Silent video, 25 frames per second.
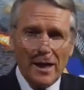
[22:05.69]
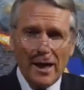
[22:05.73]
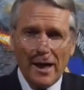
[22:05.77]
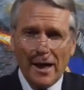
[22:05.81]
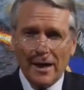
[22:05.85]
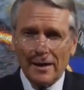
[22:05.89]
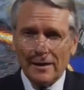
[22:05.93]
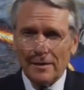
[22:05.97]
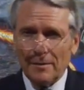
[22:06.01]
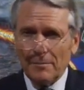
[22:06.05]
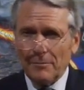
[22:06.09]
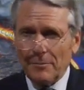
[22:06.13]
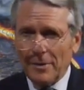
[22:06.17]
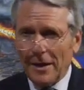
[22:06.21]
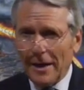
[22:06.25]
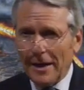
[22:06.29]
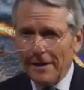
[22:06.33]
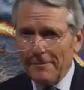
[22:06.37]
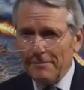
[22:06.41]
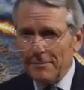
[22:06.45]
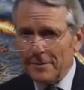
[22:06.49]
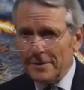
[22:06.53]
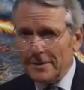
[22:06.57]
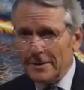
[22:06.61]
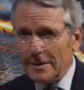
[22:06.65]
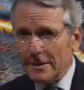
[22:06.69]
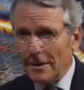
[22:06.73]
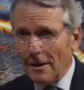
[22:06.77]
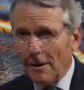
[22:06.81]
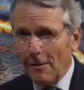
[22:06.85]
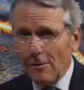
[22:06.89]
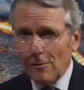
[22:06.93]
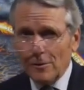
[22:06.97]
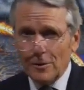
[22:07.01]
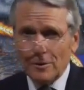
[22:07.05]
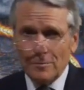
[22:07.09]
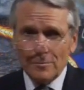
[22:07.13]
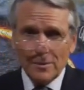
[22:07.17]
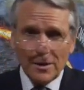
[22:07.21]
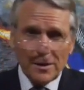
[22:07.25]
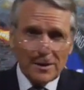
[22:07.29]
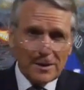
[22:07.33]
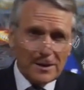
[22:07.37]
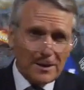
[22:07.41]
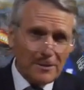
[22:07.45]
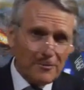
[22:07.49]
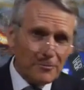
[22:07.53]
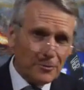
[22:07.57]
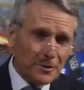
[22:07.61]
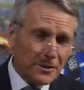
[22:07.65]
and the papacy
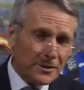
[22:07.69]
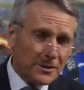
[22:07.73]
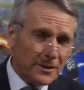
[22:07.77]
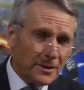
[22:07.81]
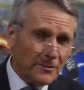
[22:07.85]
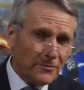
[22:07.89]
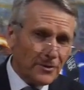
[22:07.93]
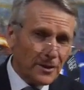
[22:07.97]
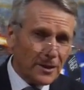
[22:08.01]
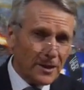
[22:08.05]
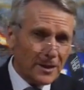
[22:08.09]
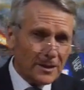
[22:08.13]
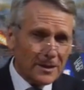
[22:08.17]
ultimately receiving